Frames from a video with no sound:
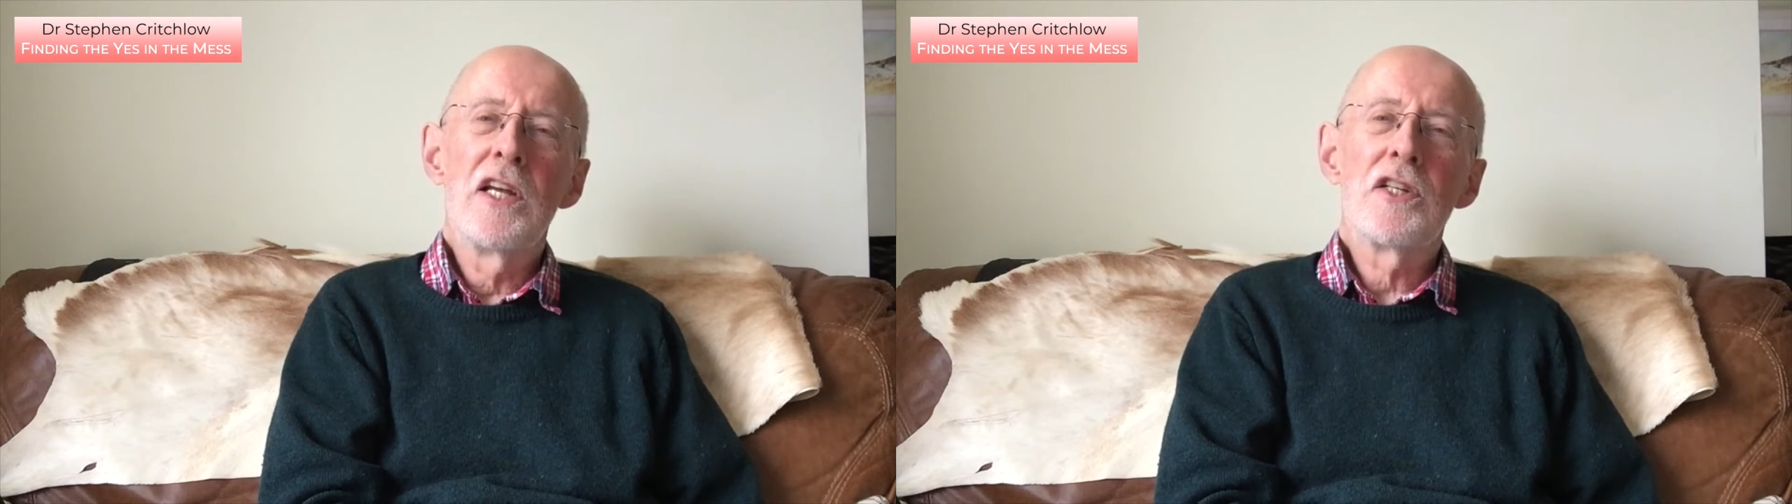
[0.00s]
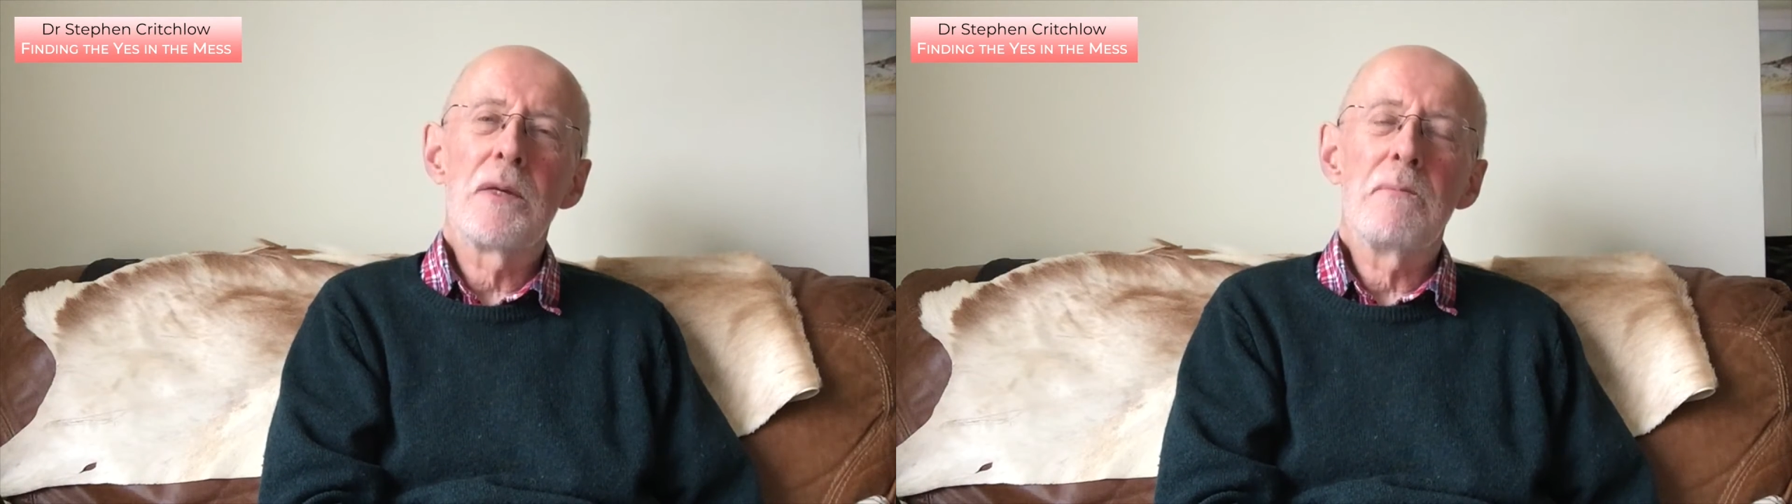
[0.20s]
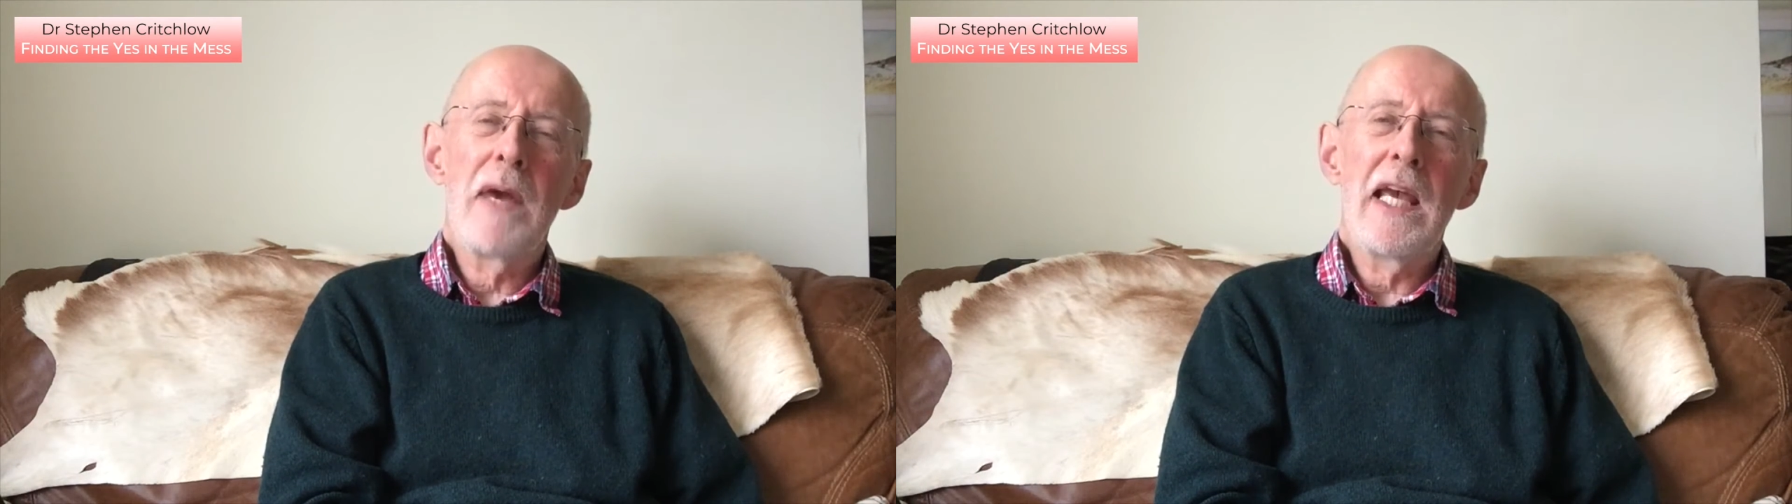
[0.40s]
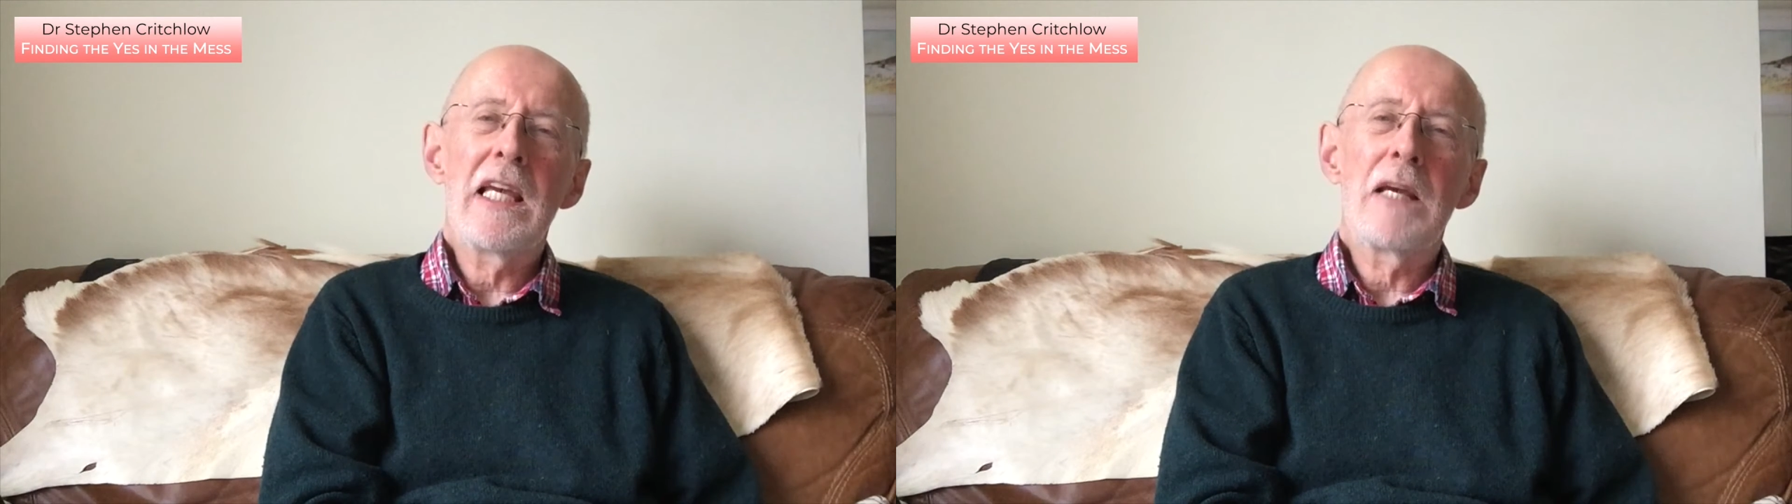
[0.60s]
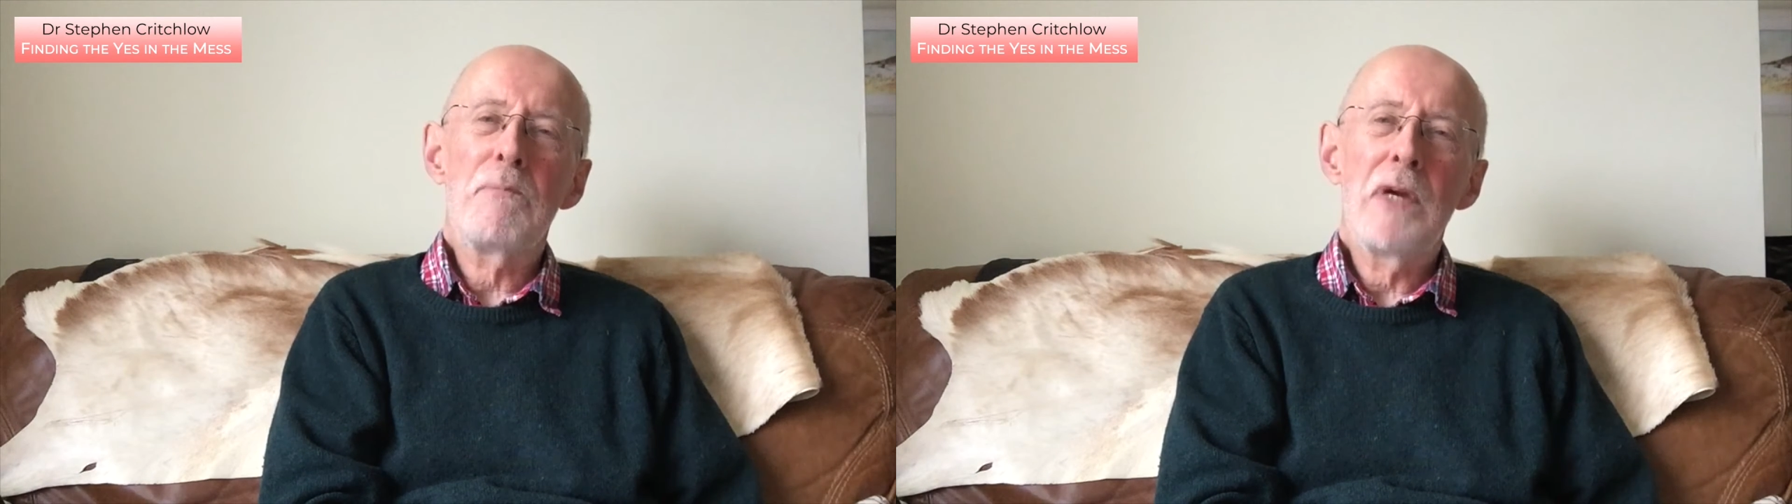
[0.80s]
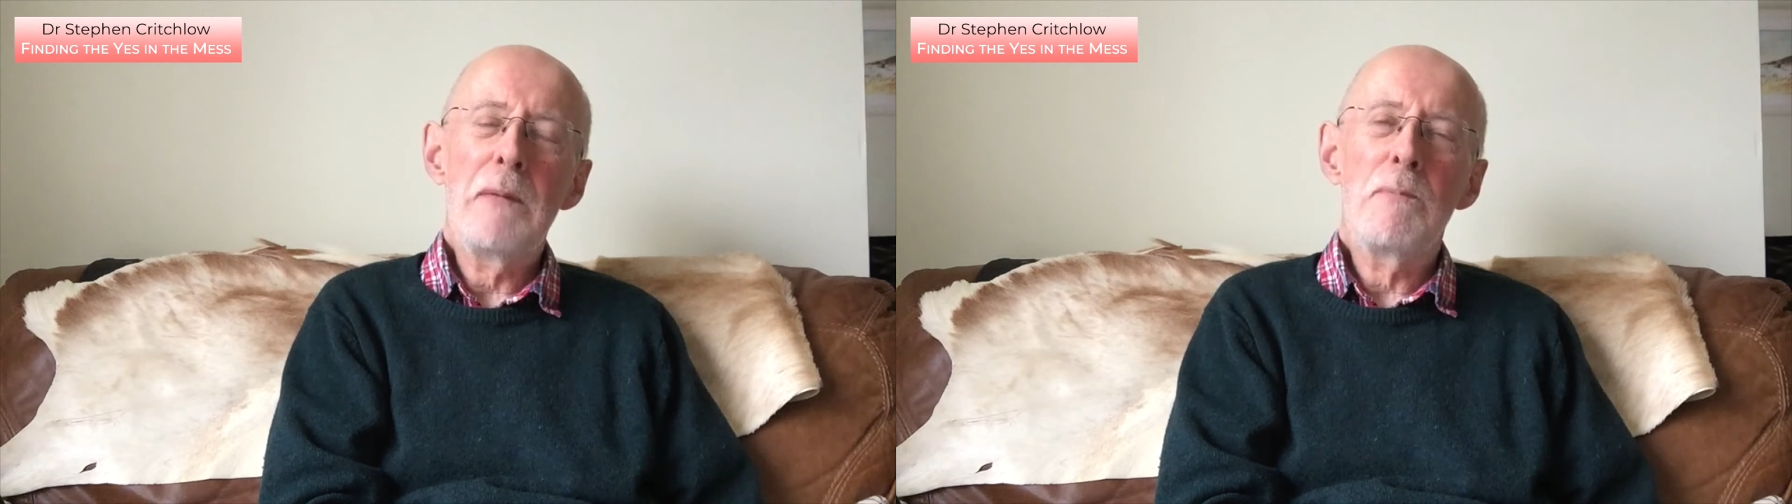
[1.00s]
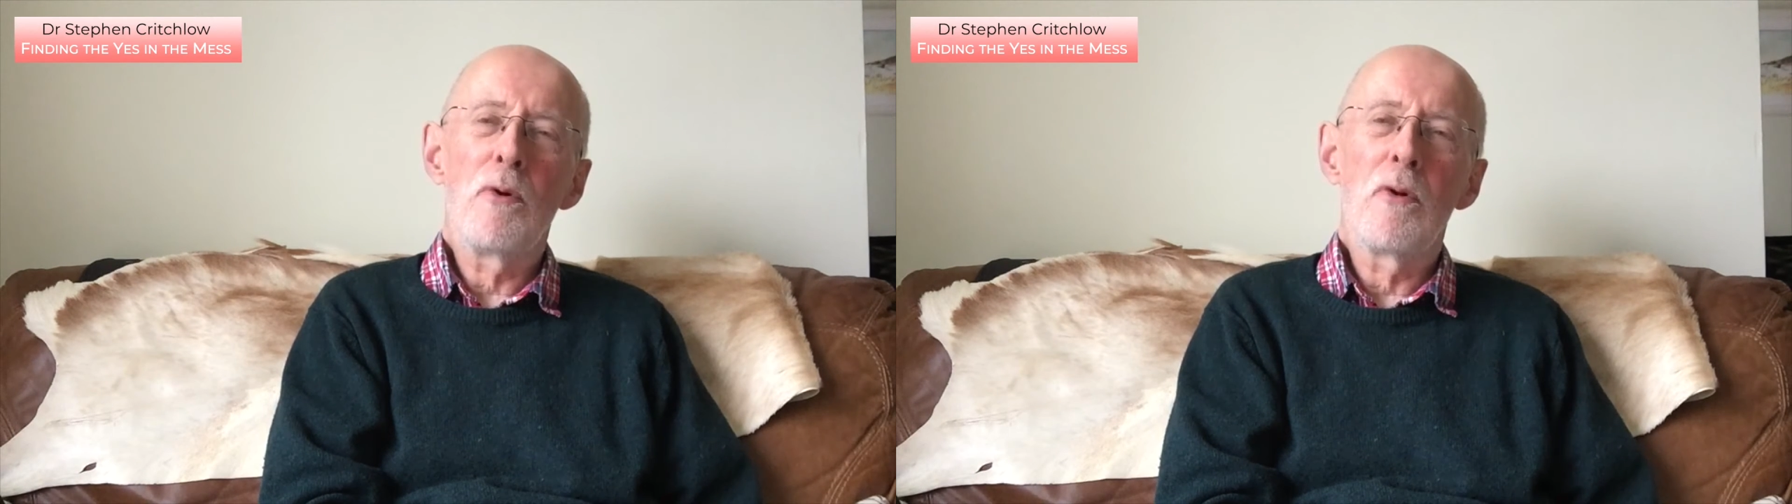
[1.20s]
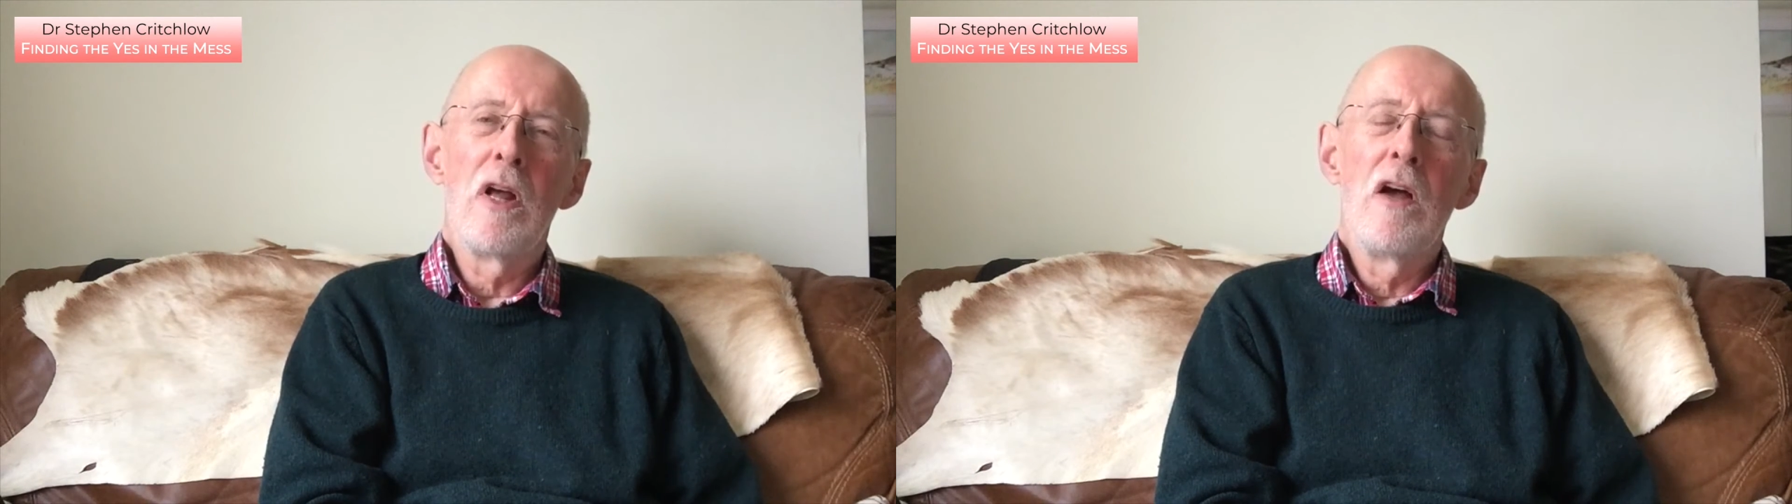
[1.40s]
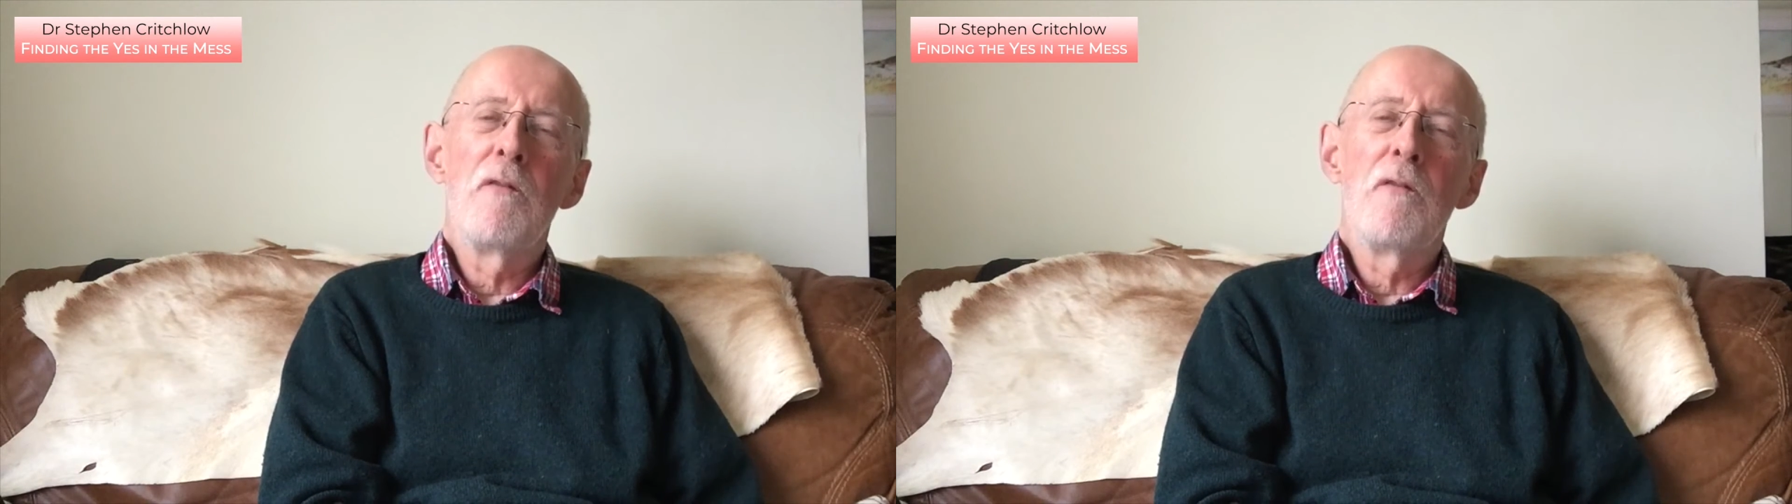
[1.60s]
to make people